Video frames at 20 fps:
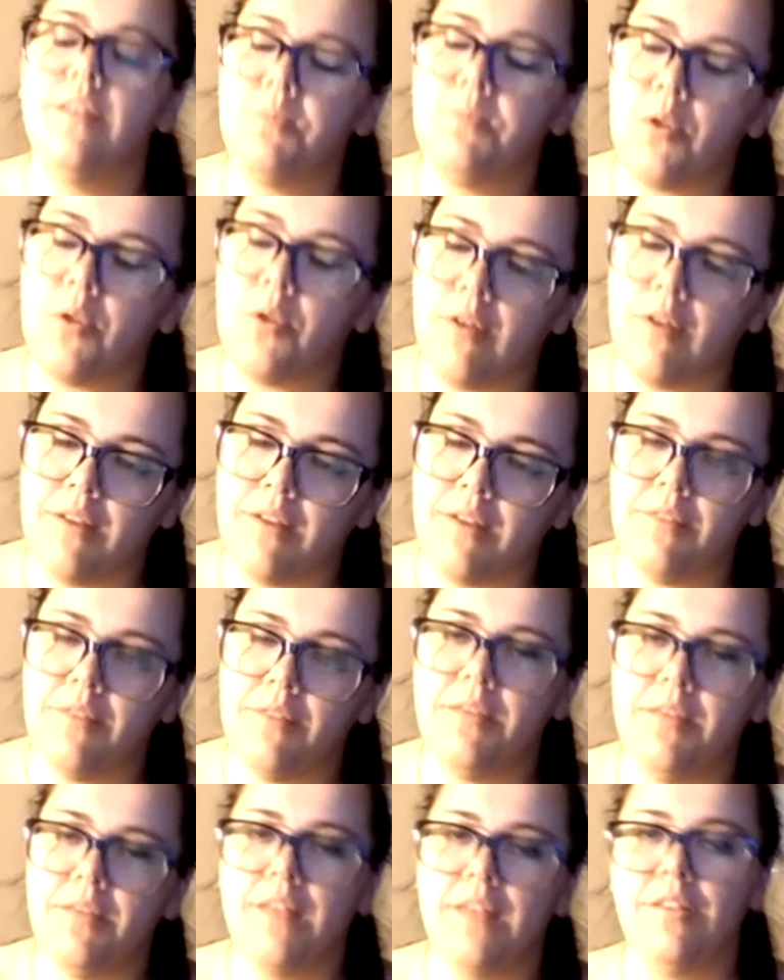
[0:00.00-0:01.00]

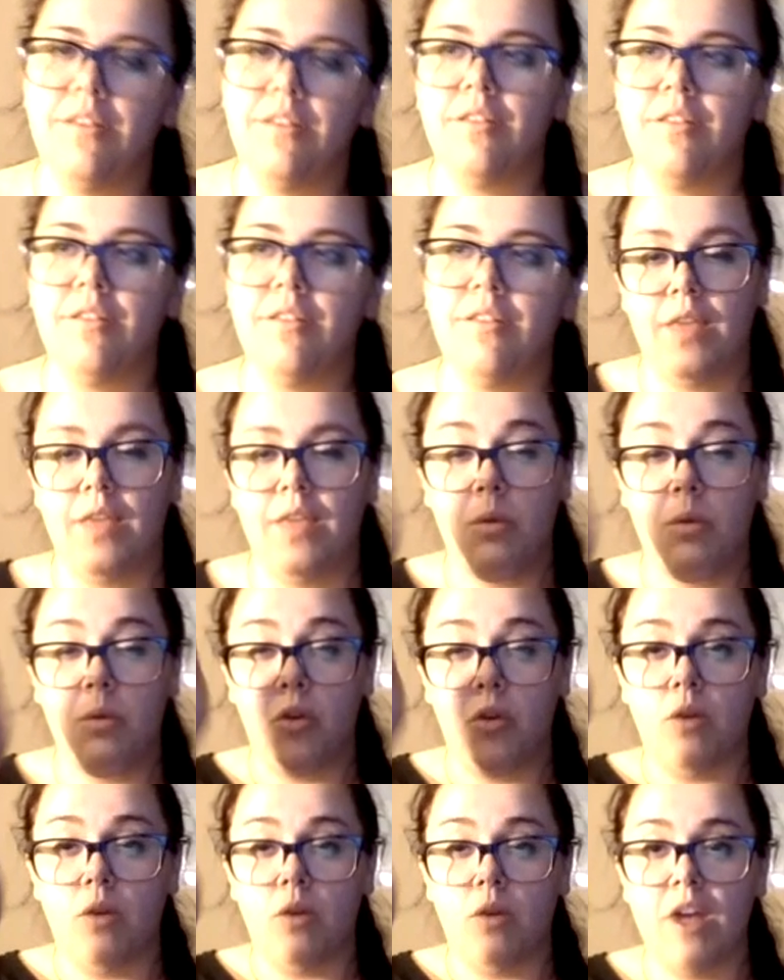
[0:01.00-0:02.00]
Progressive lenses, they
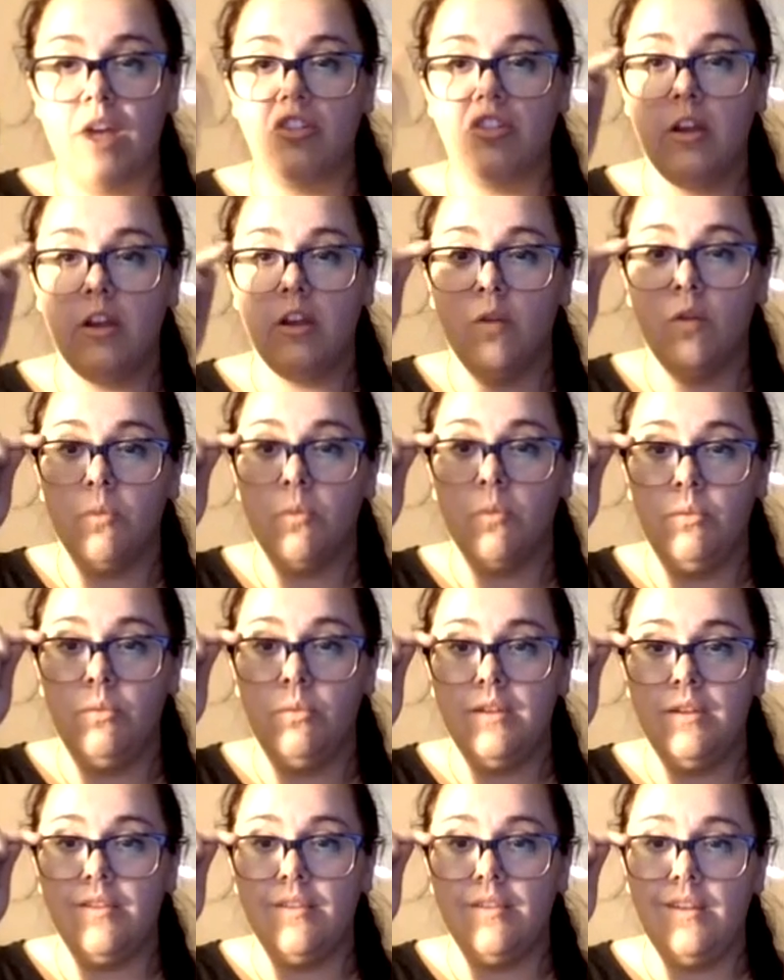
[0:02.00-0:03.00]
will gradually go from
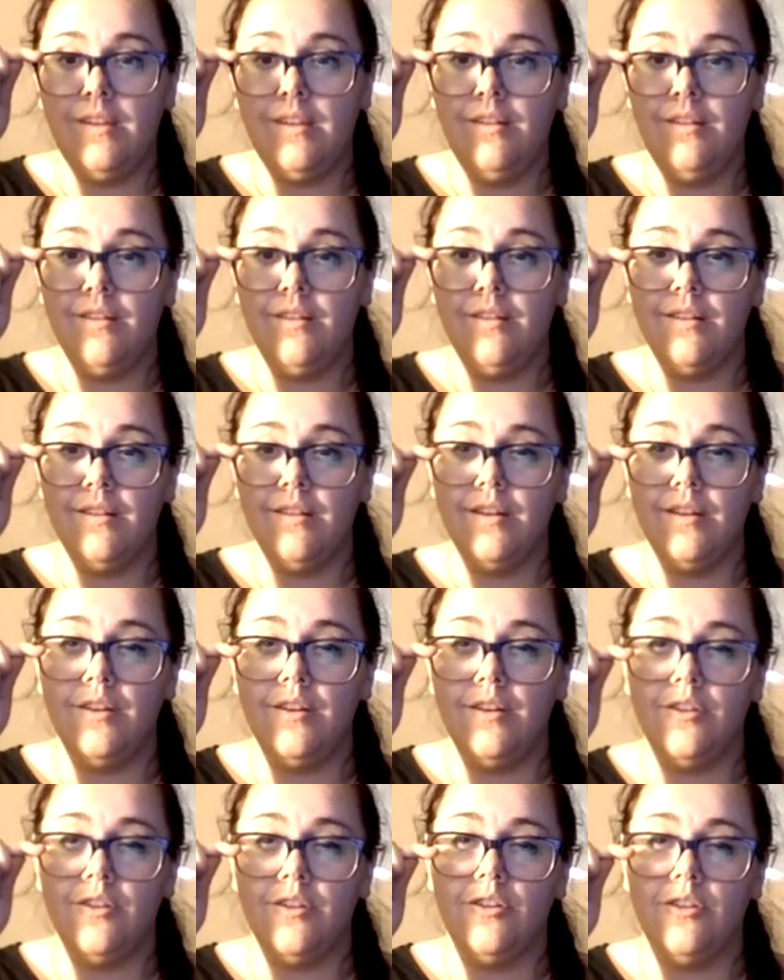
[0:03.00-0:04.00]
distance
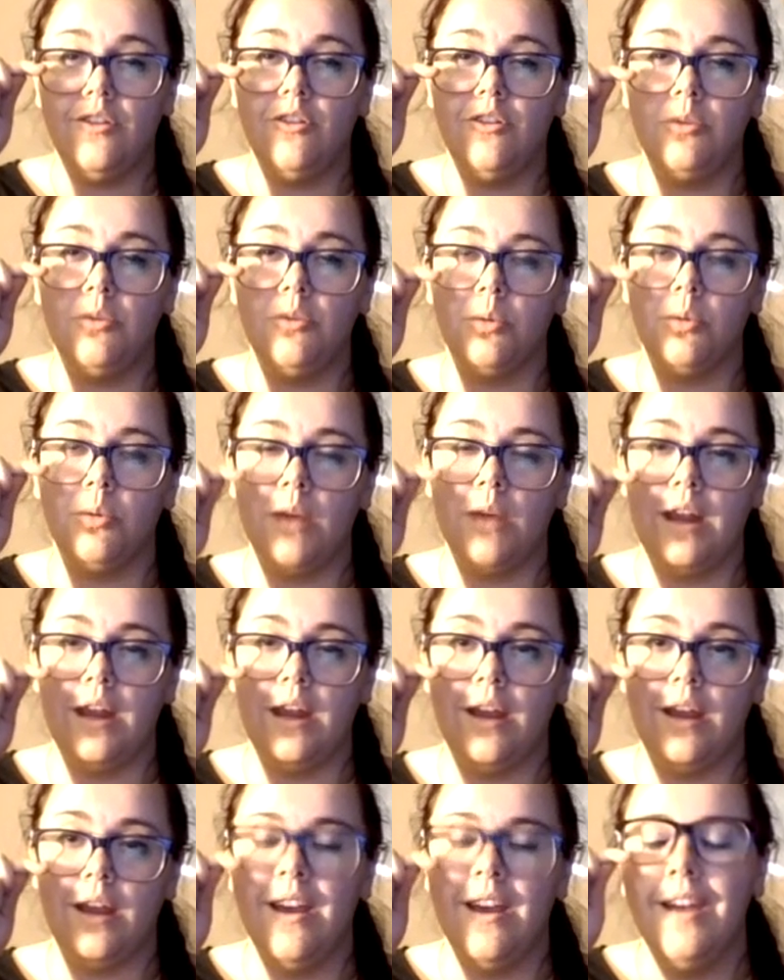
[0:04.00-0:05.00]
to
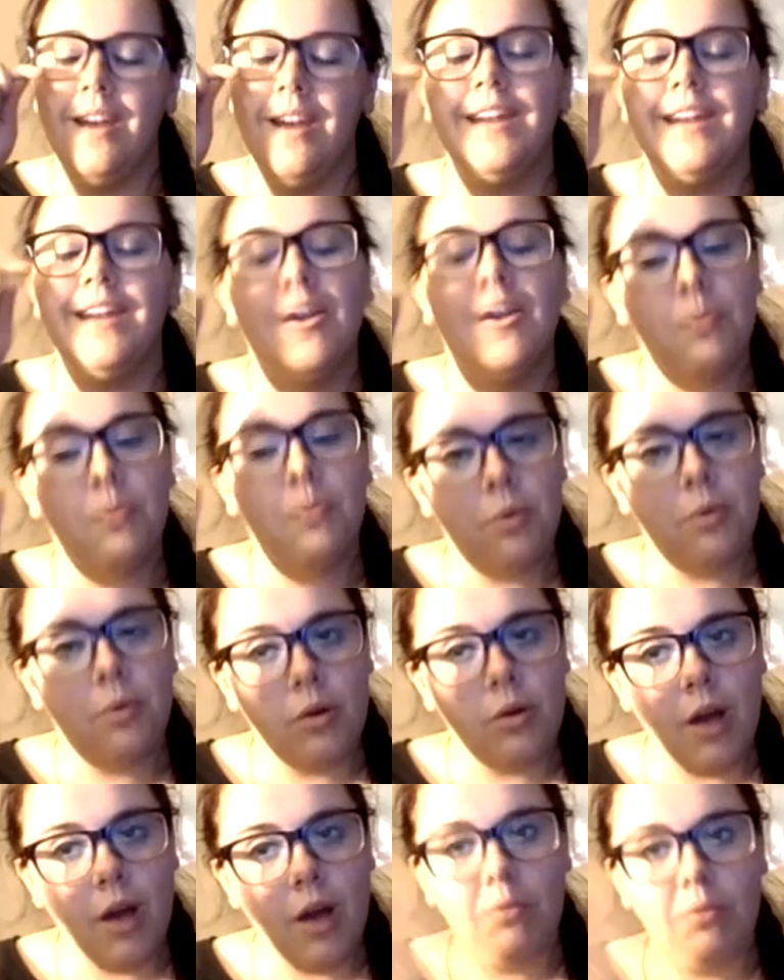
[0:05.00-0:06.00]
reading. Now, the
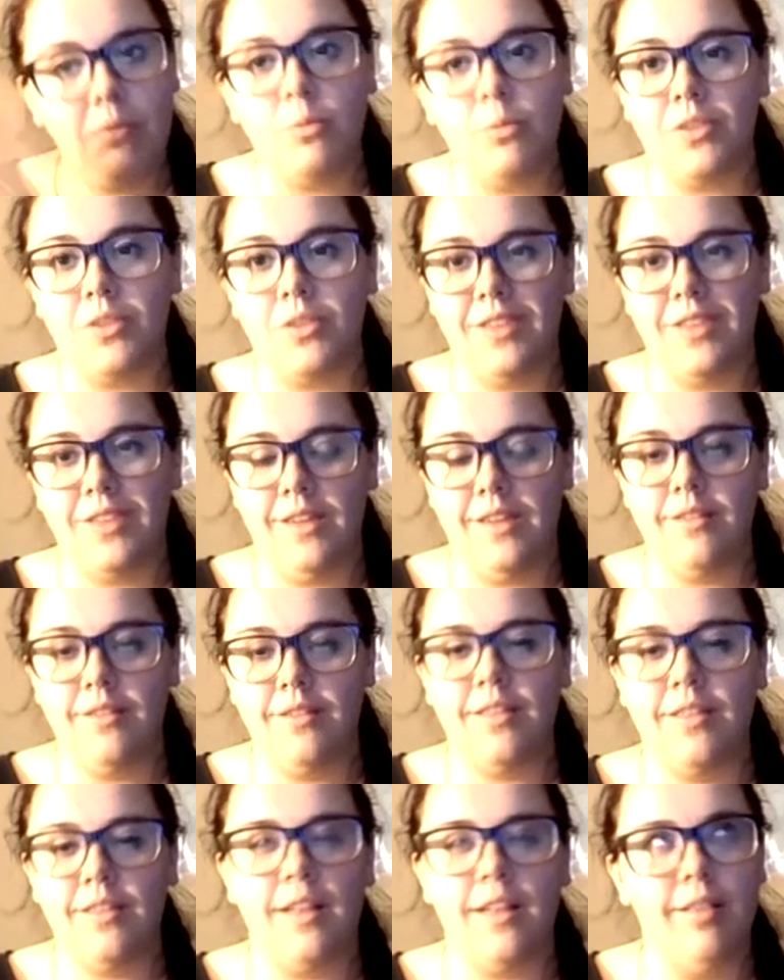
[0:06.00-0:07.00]
problem with
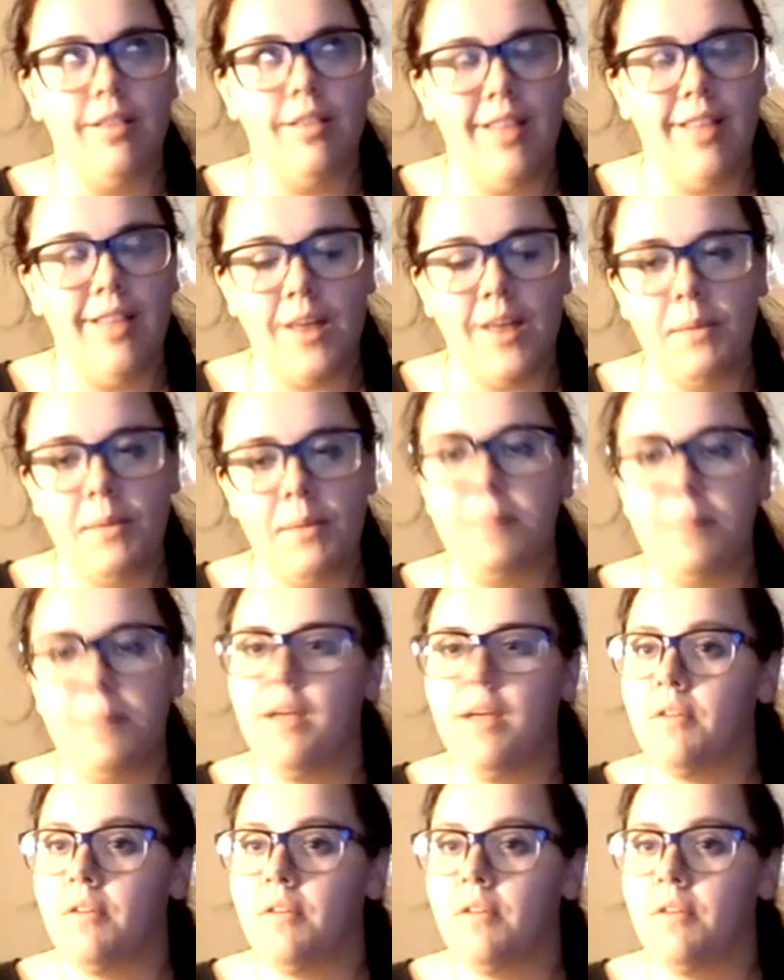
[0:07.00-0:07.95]
these, that a lot of people have